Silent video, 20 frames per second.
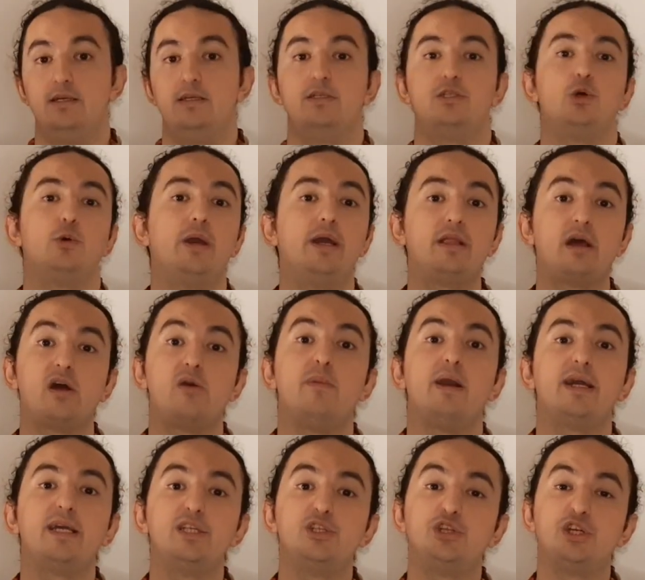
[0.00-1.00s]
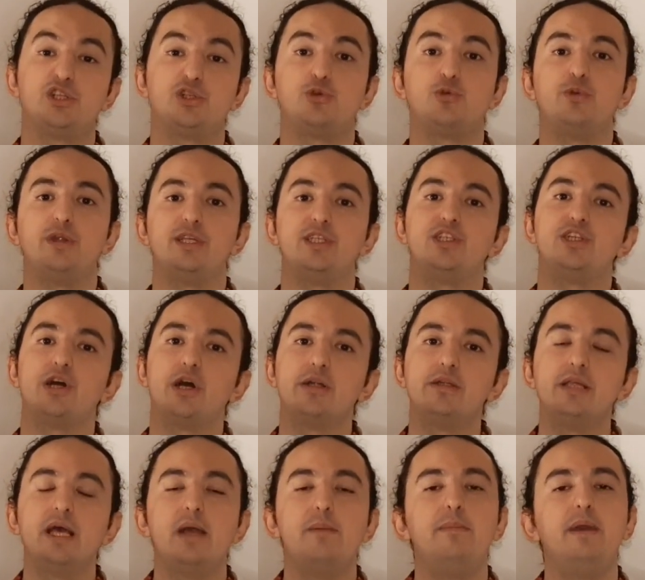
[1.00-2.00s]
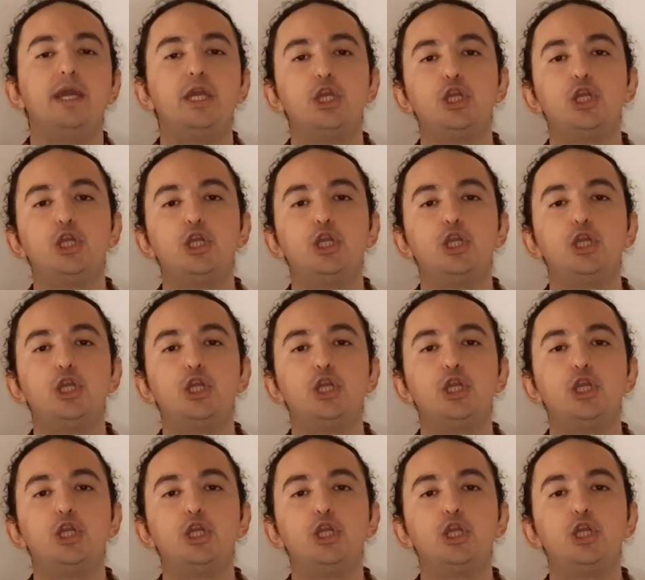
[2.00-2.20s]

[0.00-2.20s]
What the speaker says: So 8 Ajmaq is just to return and make